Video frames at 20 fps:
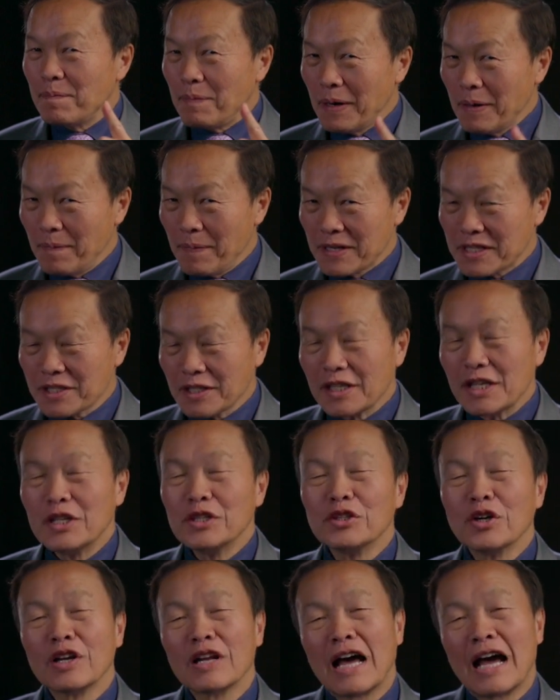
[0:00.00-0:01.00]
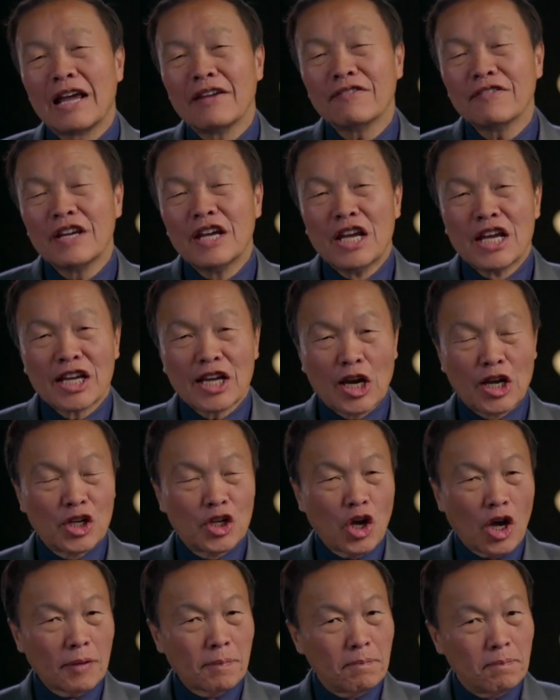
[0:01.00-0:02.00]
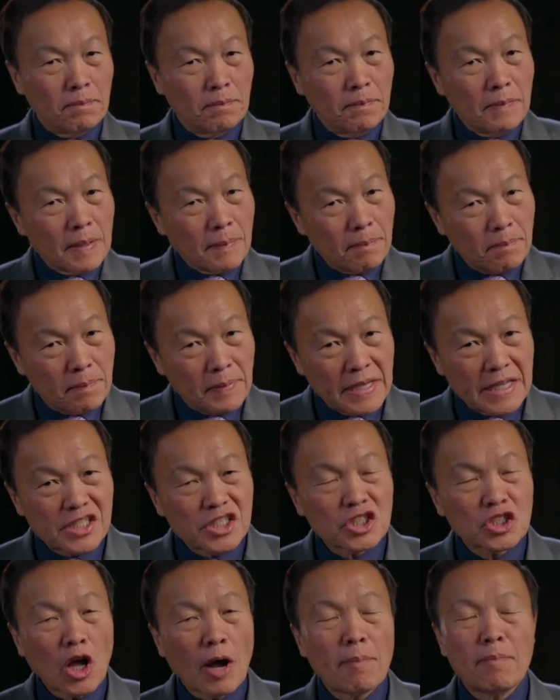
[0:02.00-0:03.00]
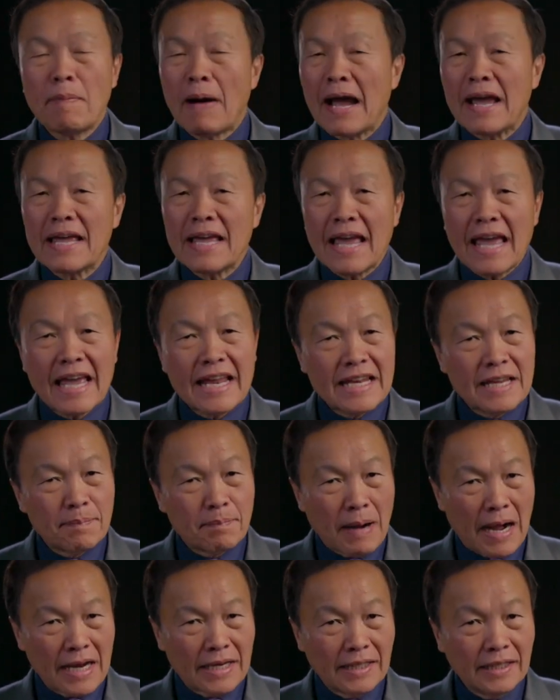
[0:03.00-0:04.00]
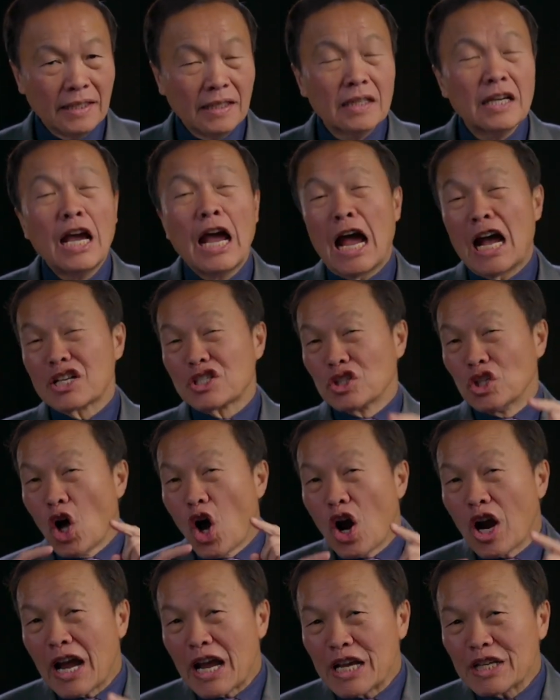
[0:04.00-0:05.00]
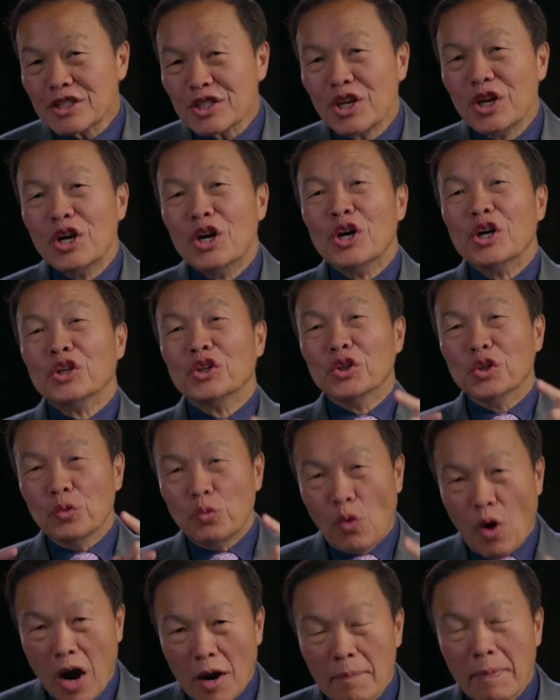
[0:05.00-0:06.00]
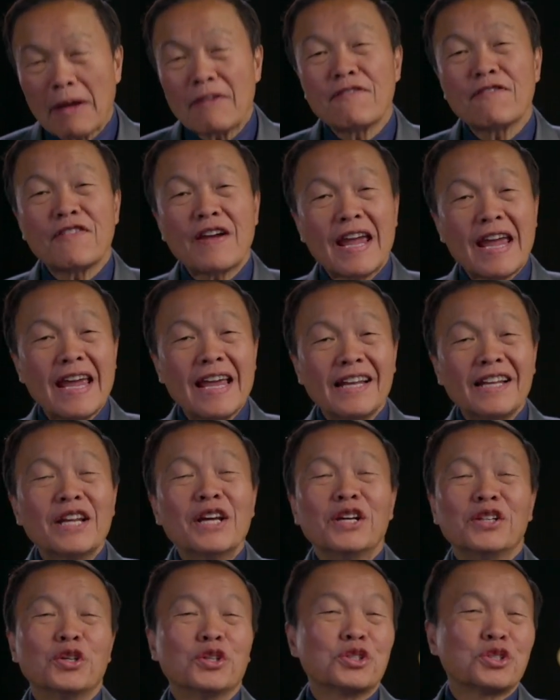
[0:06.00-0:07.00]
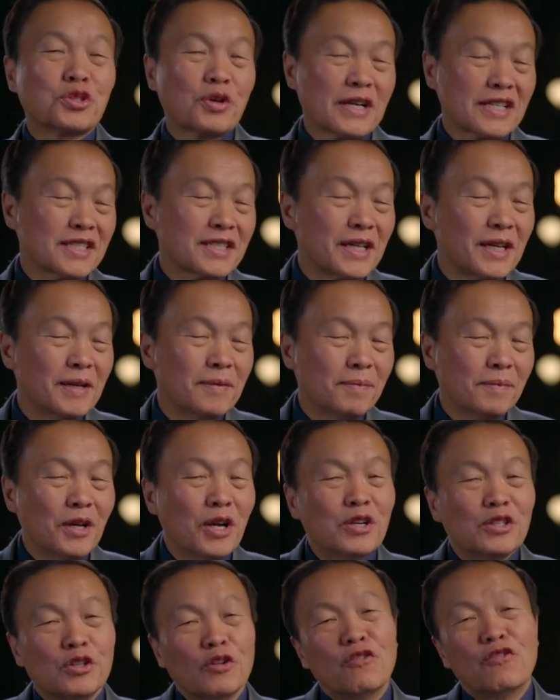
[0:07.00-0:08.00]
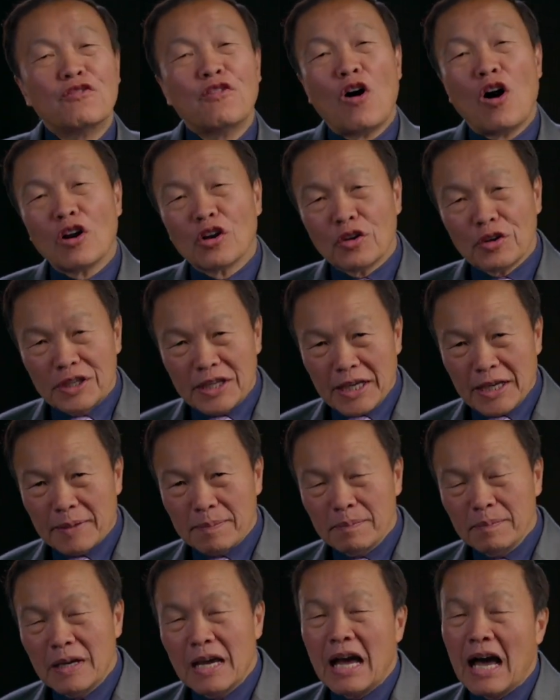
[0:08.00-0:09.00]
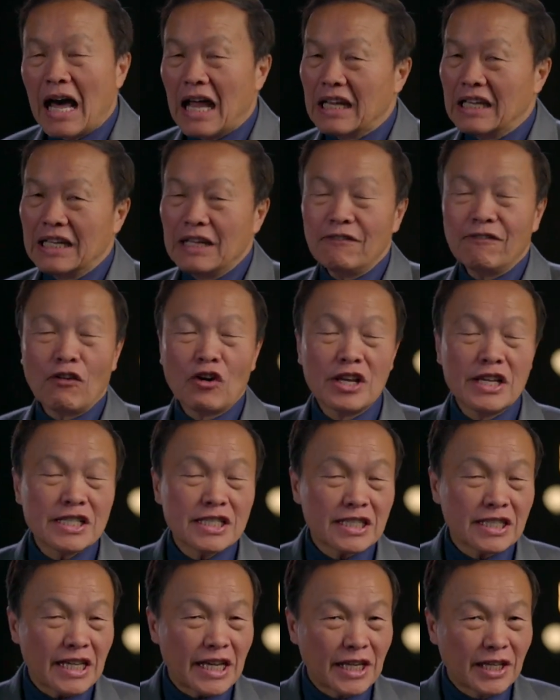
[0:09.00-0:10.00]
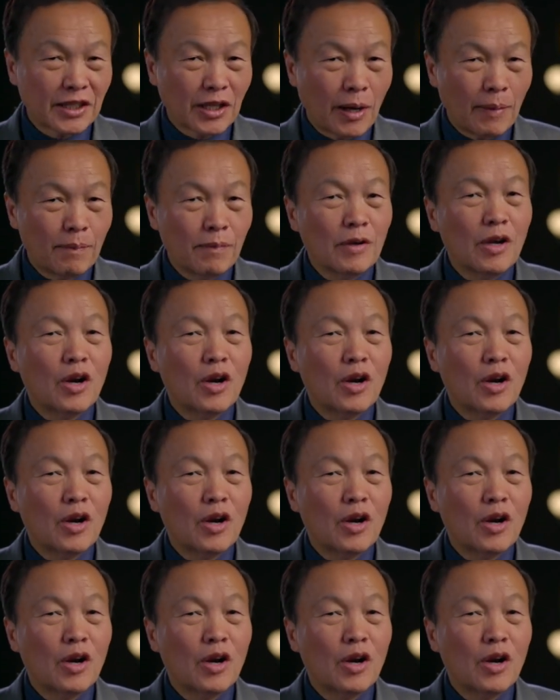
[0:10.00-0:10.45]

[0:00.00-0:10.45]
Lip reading: purpose in your life cannot be stopped by anybody as long as you walk by faith, you trust Him, you follow Him, and live for His kingdom